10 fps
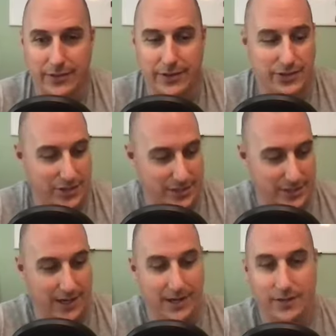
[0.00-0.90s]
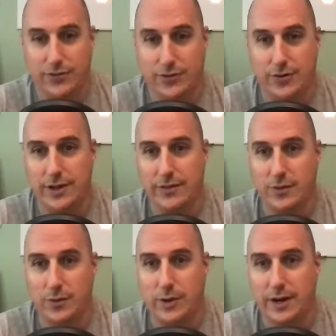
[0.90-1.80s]
It's just us three.
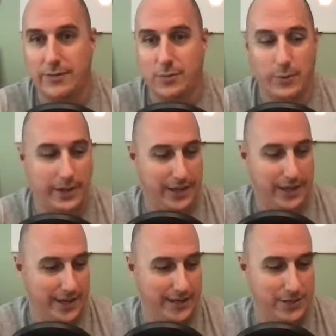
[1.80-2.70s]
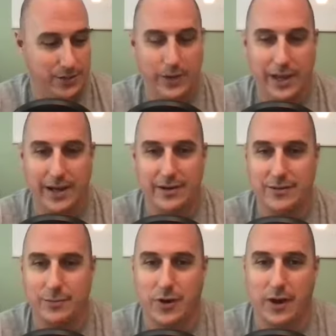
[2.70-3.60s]
So whatever we get into
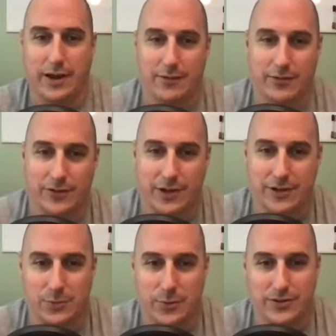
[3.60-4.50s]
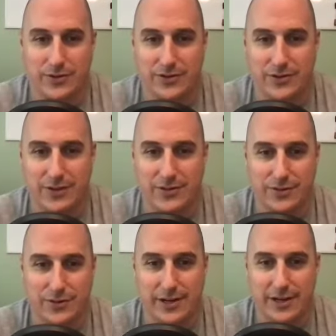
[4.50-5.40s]
some great conversations when it's just us
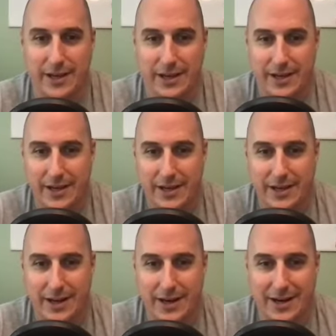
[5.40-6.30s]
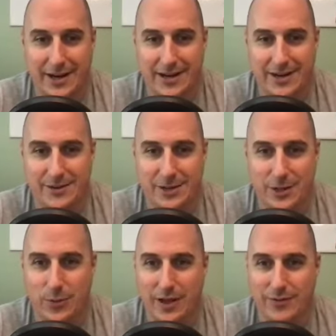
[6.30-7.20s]
three.
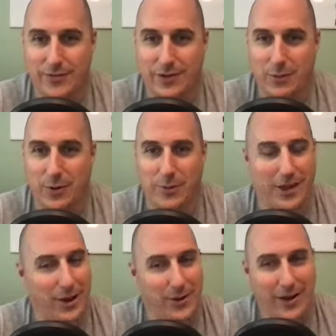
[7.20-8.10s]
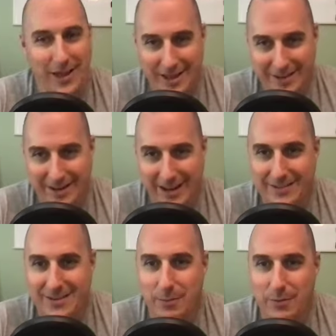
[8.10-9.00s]
We'll have to see where we go.
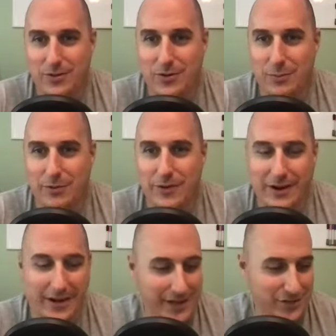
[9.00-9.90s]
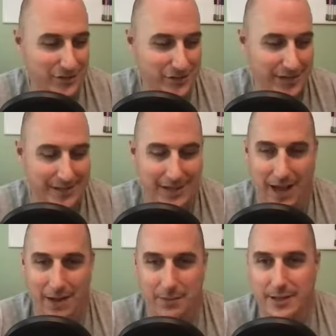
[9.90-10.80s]
Tonight's topic is going to be very interesting,
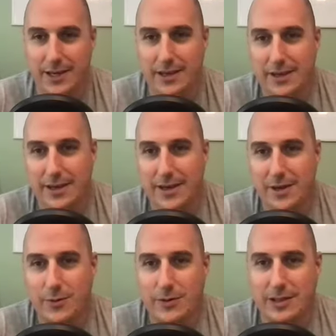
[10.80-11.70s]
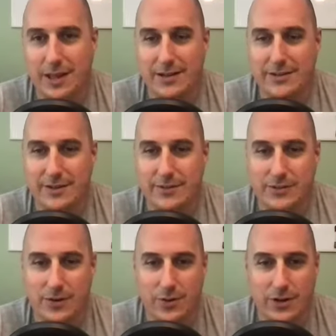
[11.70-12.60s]
timely, with a lot of stuff that's
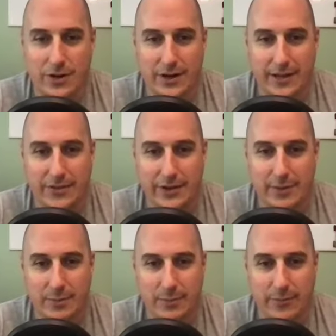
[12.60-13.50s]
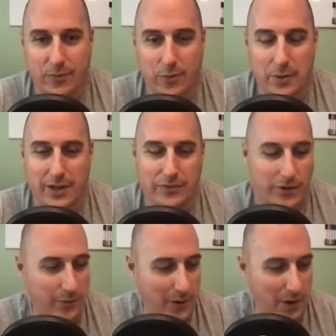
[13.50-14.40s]
going on out there. But before we get
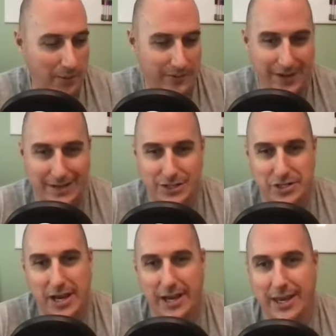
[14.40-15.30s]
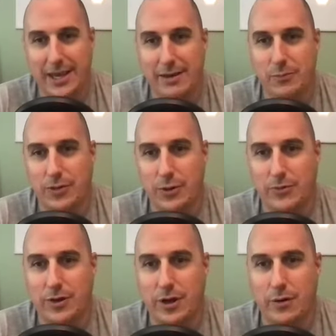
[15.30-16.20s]
started, we always like to check in with
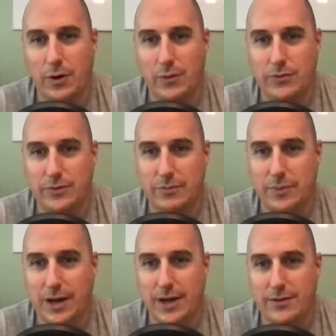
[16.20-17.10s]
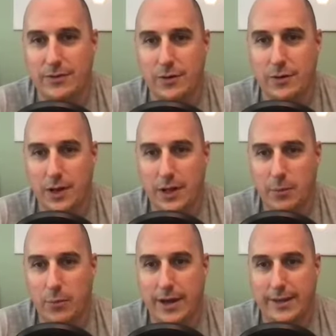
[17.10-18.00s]
those co-hosts of mine. So
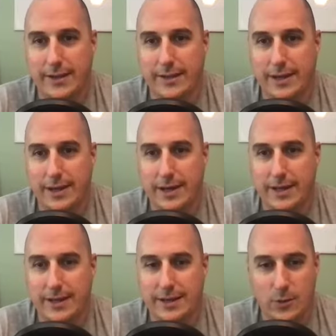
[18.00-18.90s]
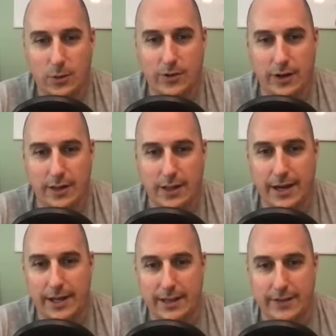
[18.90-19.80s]
Bradley Dean, North
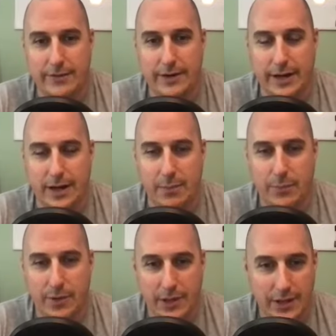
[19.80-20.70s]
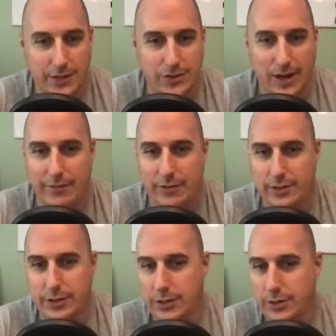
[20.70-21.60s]
Carolina, living it up, traveling
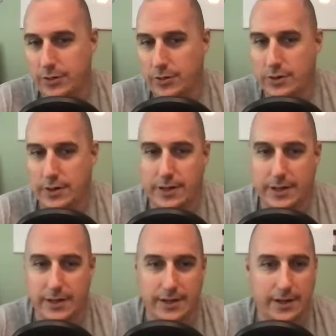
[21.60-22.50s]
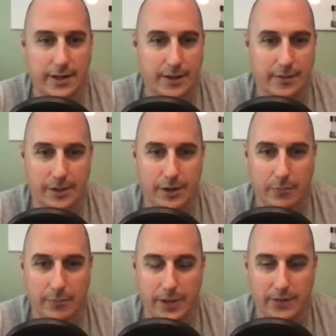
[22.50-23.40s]
to New York, and
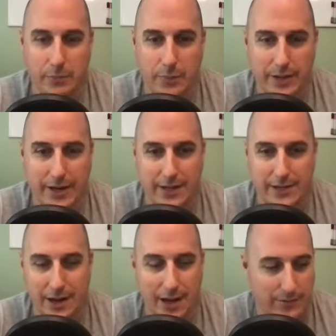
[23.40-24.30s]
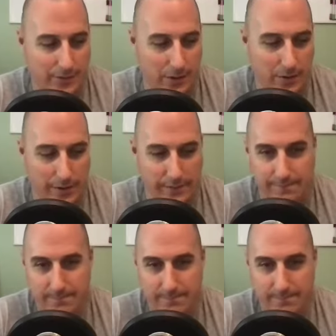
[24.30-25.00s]
big spending out there. How's it going?